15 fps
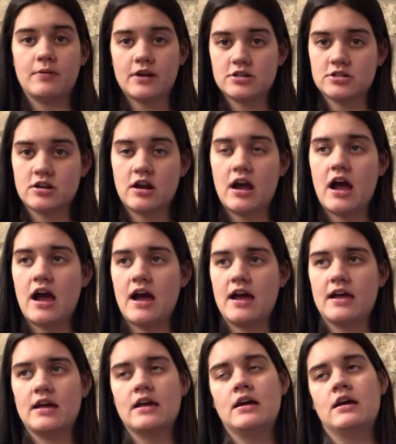pressure
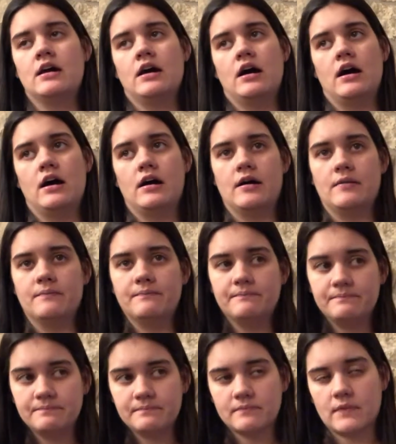high." Um,
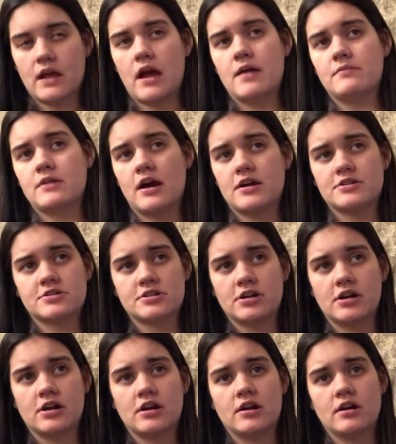I'm not
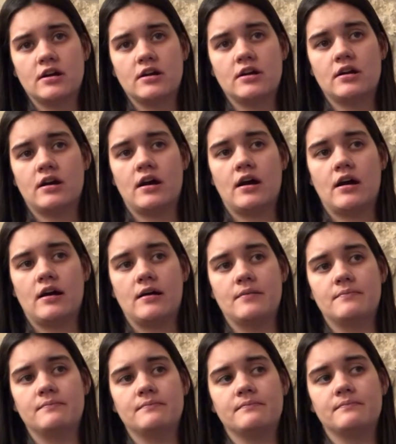sure.
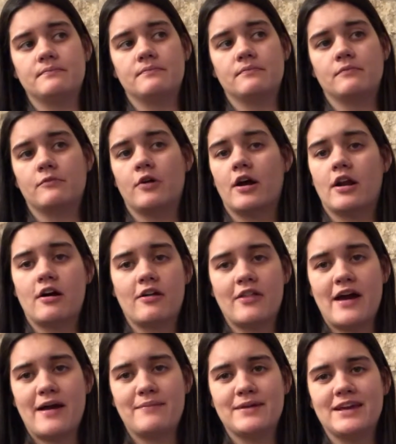Um, what all
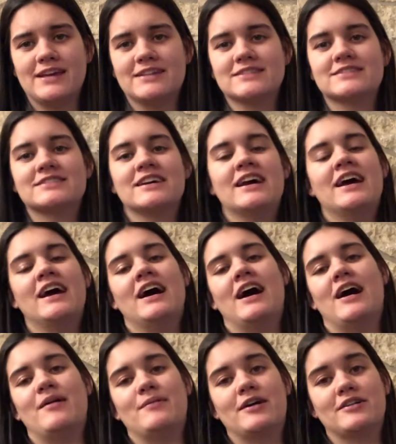that means.
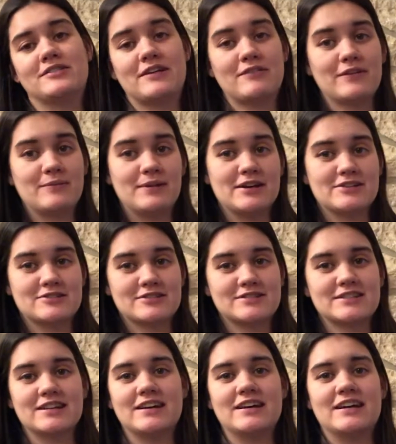Um, I'll definitely be
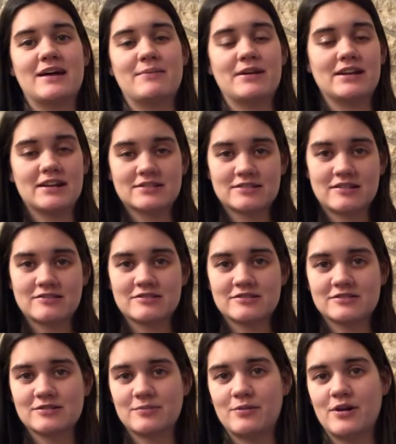interested at my next
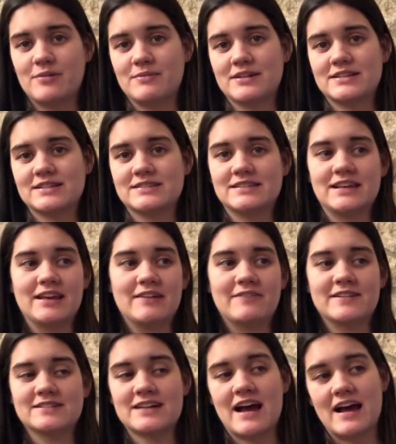doctor's appointment to see if
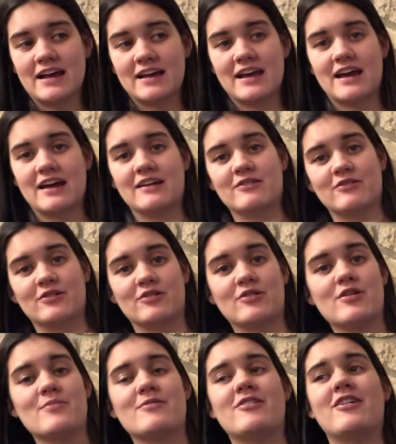it's high again or
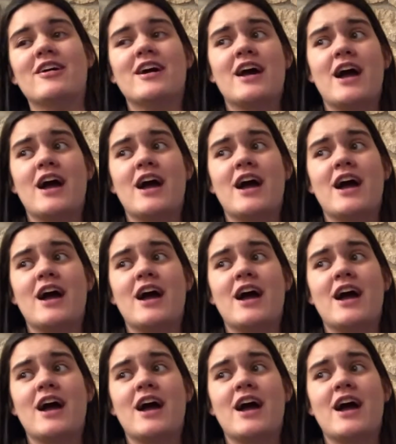normal.